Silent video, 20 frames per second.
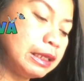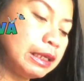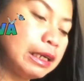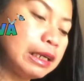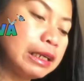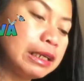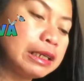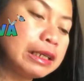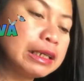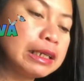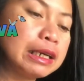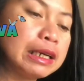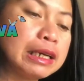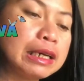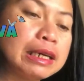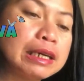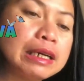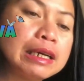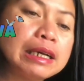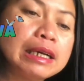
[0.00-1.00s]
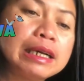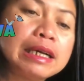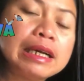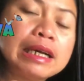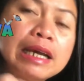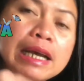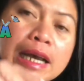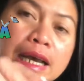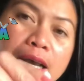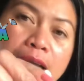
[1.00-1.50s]
I got a
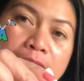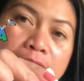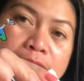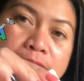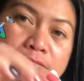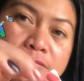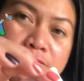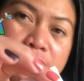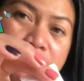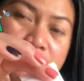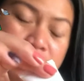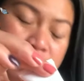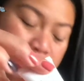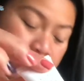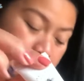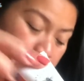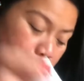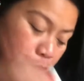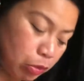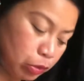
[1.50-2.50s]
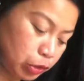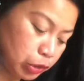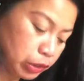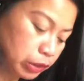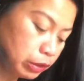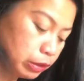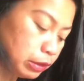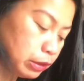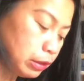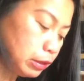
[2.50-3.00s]
hand cream
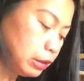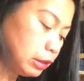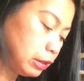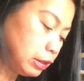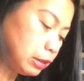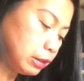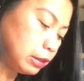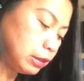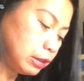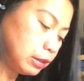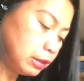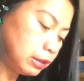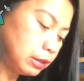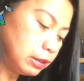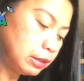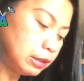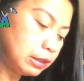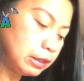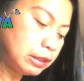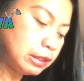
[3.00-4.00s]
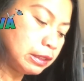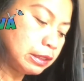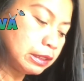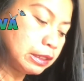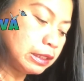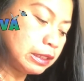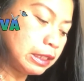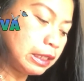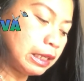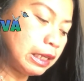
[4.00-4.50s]
lotion
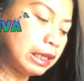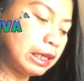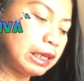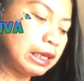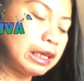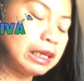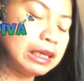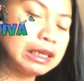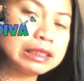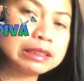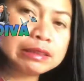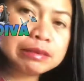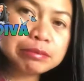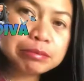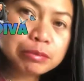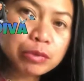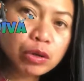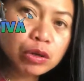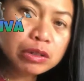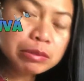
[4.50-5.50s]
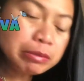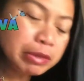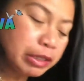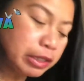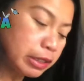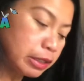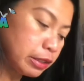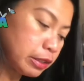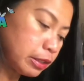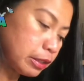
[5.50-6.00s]
and ball
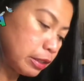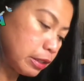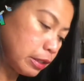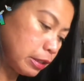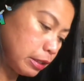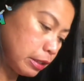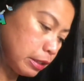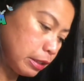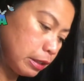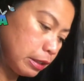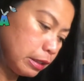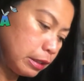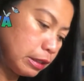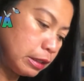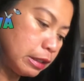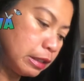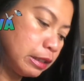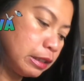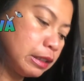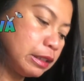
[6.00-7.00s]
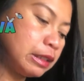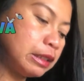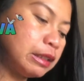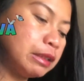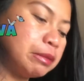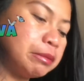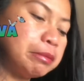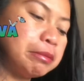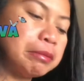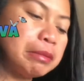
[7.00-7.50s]
marker,
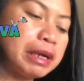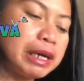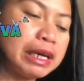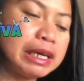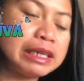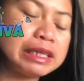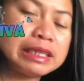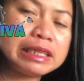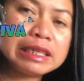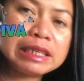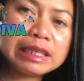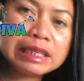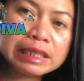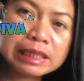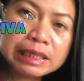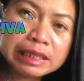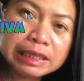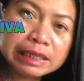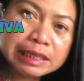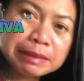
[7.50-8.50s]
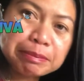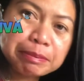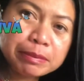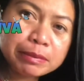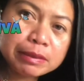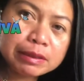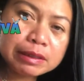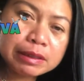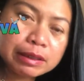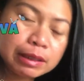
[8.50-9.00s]
my lip
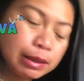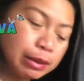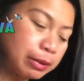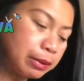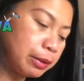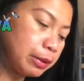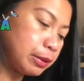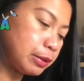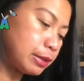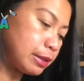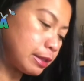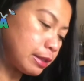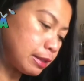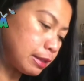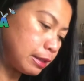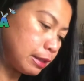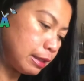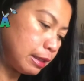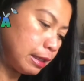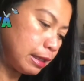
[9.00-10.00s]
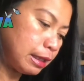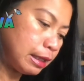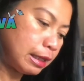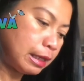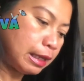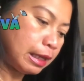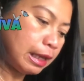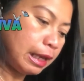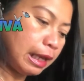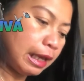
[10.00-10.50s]
gloss,
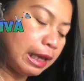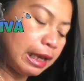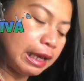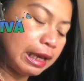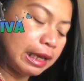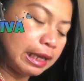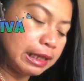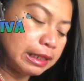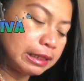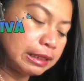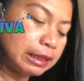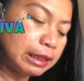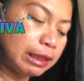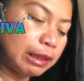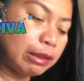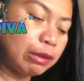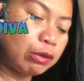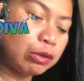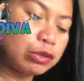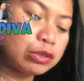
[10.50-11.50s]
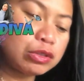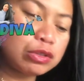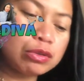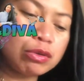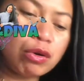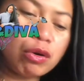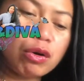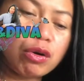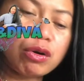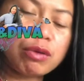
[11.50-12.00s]
and loads
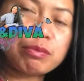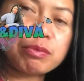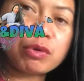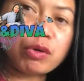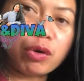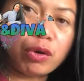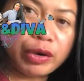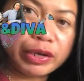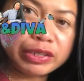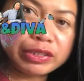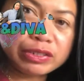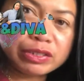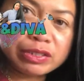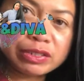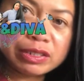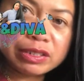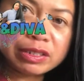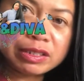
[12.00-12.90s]
of coins.